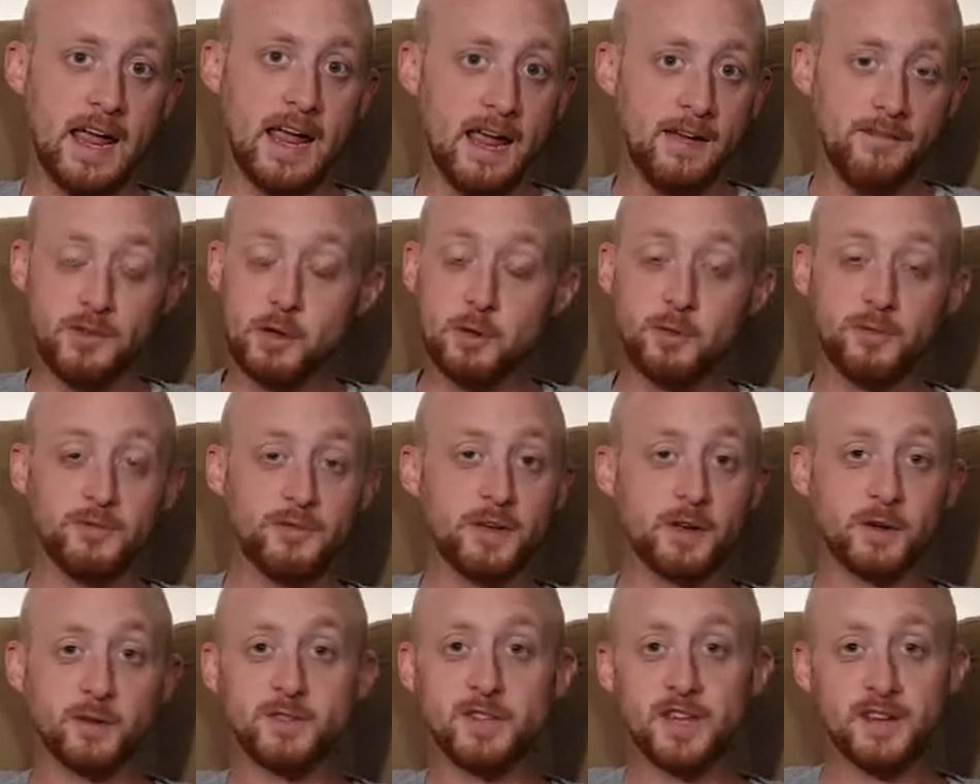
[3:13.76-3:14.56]
If you
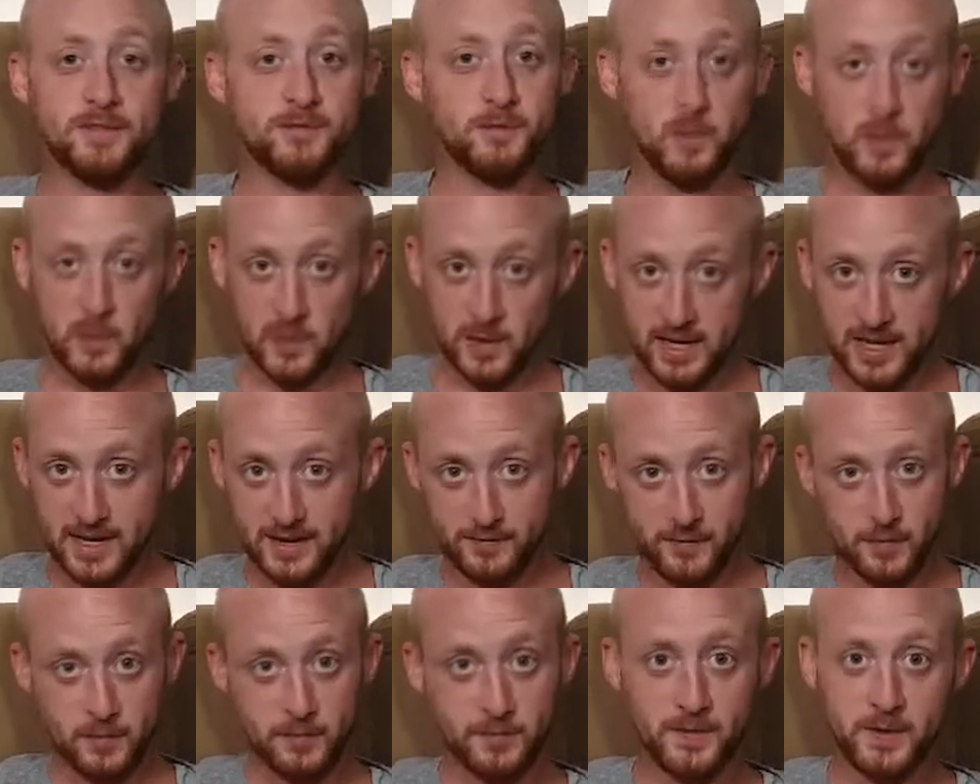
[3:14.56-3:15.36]
feel differently,
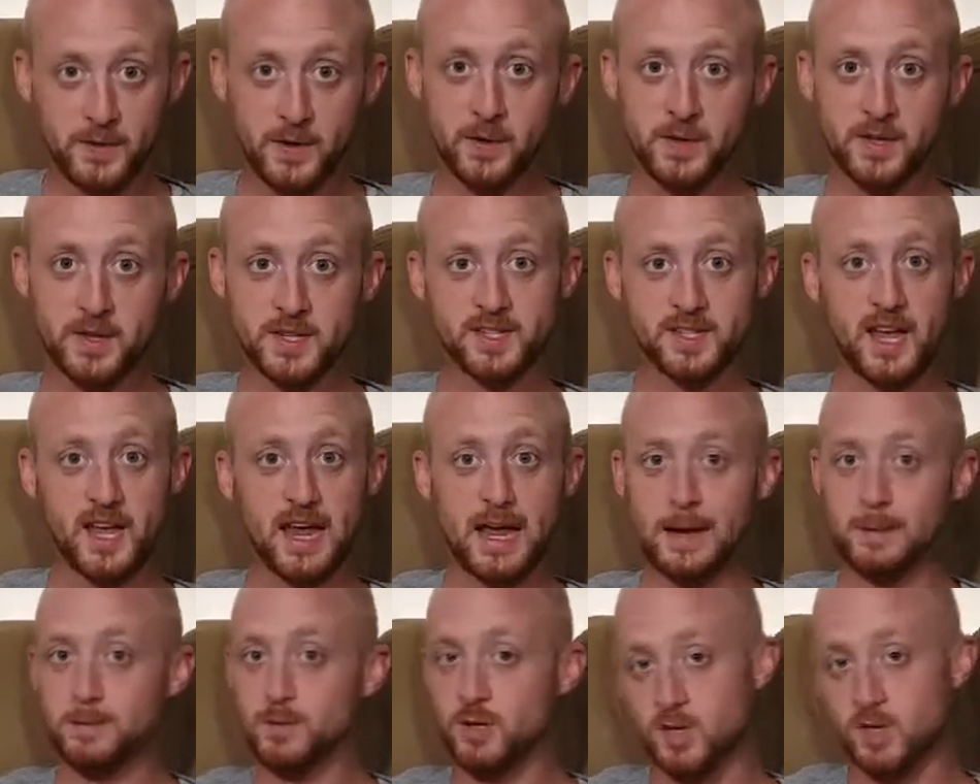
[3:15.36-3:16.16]
if you feel the
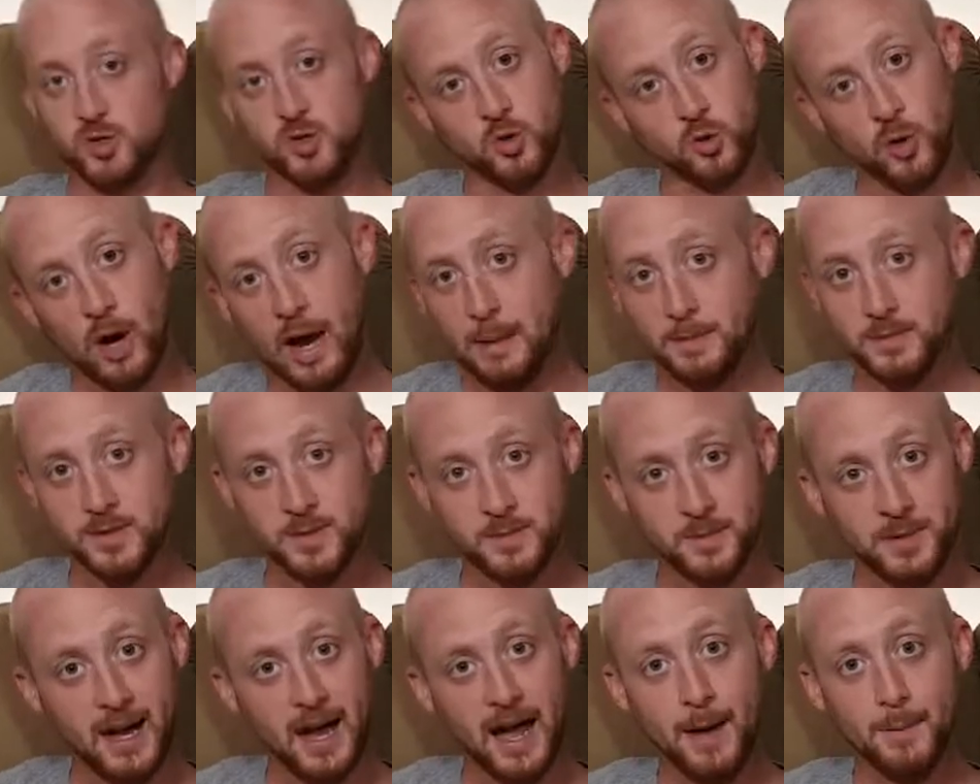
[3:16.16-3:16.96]
same, just drop
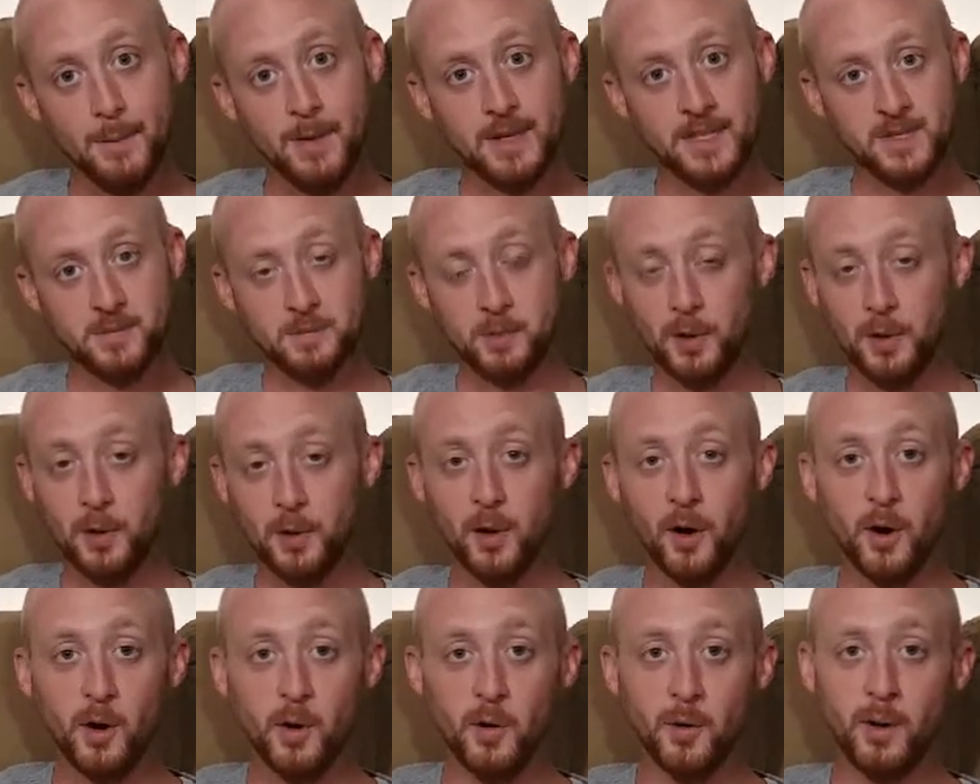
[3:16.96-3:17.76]
some comments
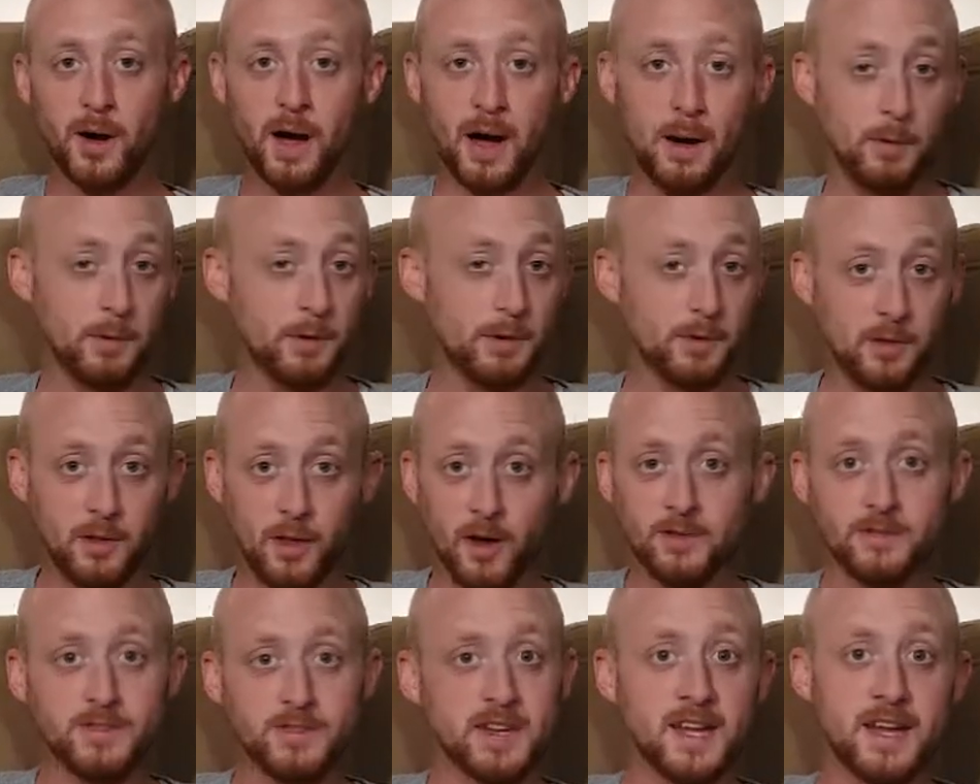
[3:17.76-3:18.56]
below. I would
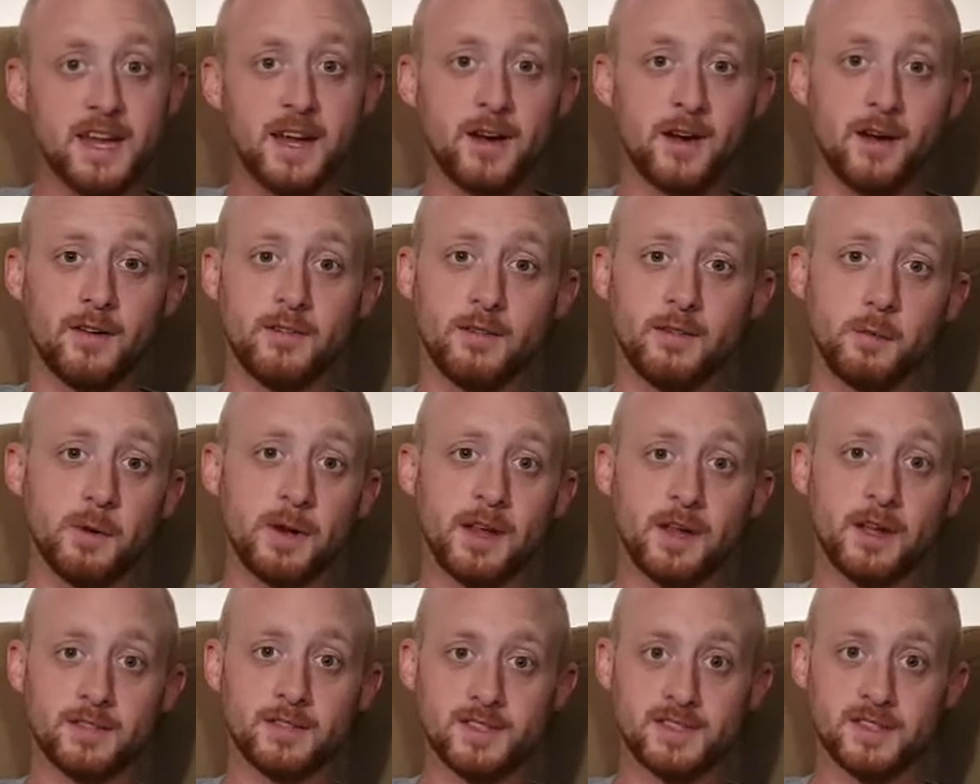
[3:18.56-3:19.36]
love to hear
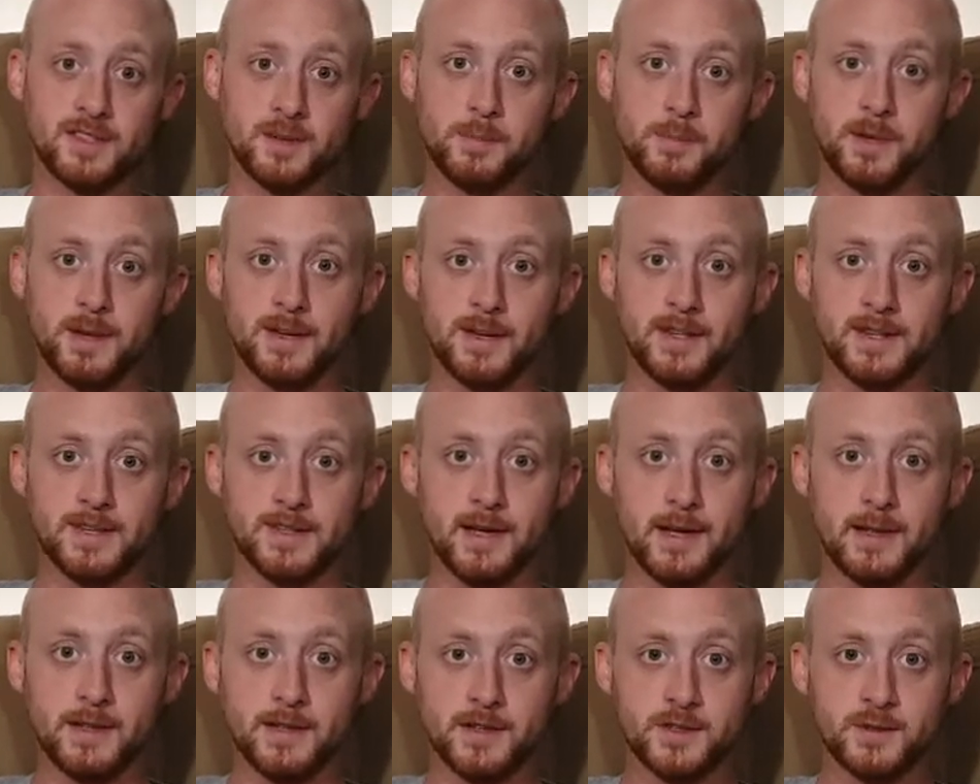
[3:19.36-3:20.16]
everyone else's opinions
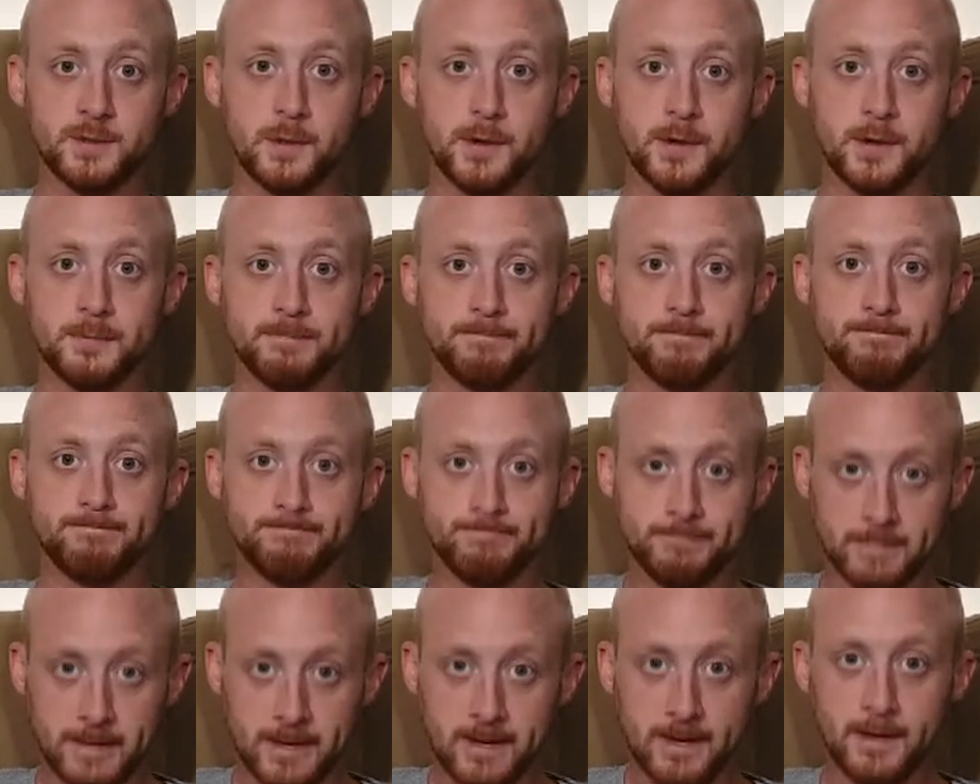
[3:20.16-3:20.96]
on this one.
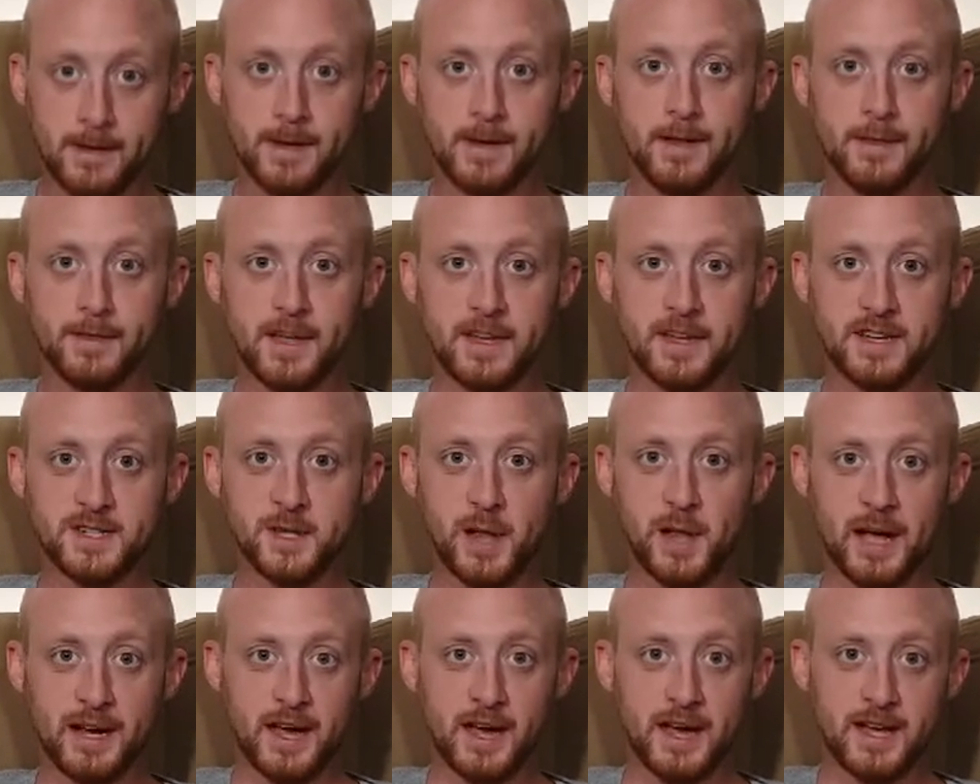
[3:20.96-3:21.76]
Thanks a
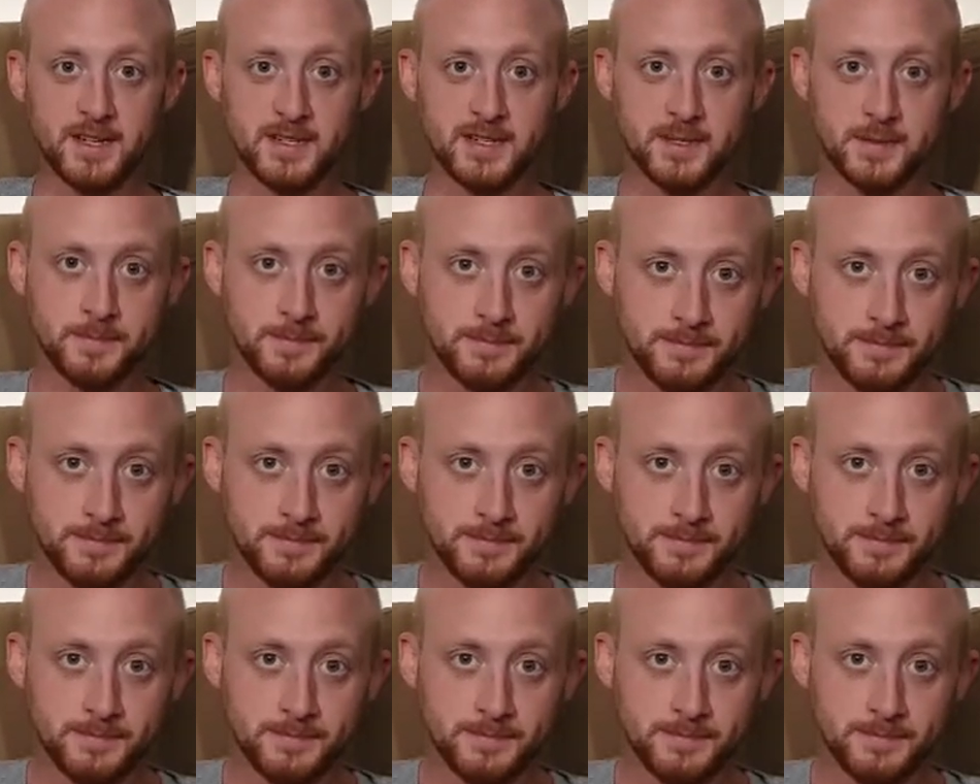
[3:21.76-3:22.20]
lot, guys.